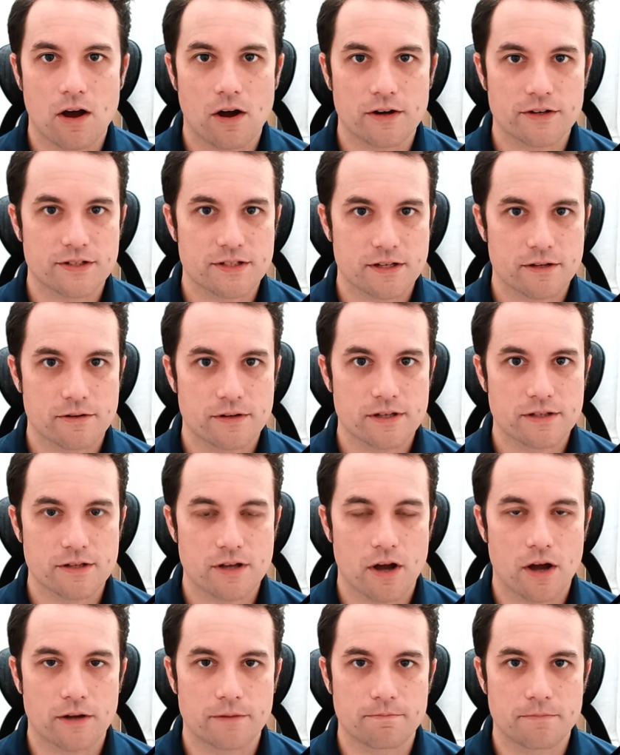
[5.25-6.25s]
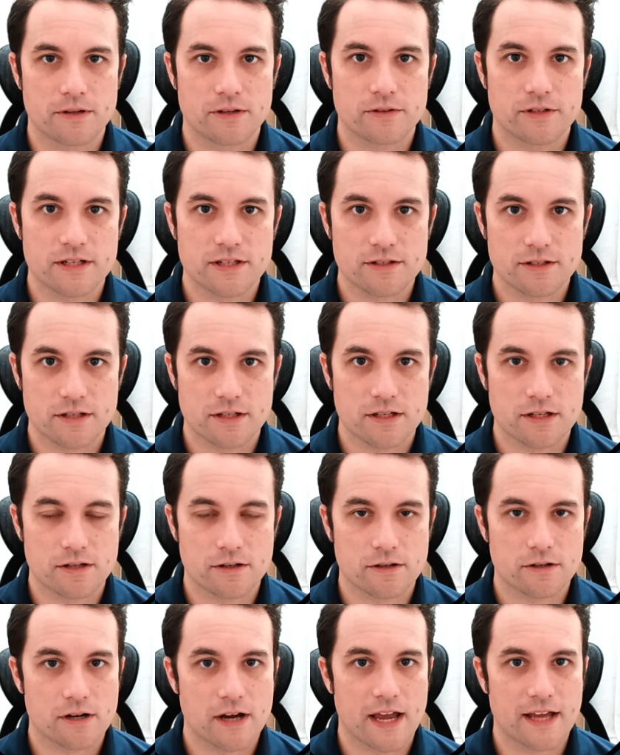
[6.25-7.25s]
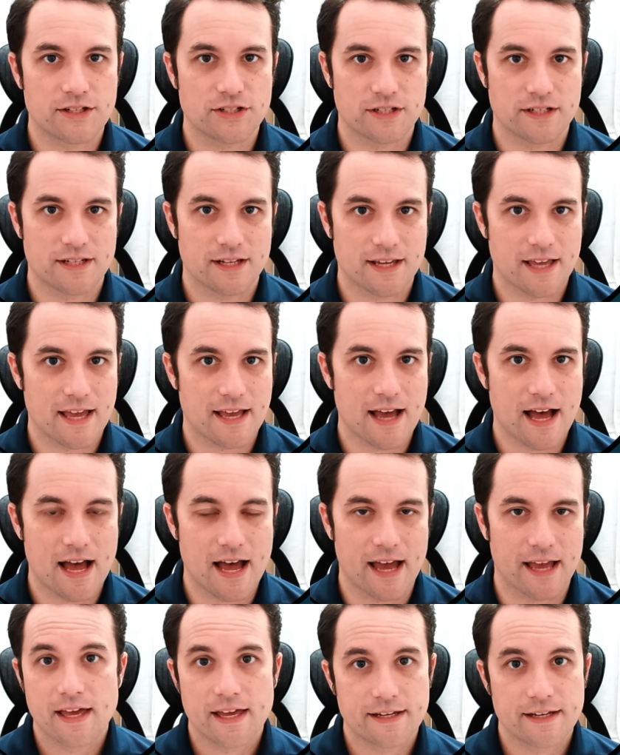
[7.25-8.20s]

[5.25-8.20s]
our series on building secure agentic AI.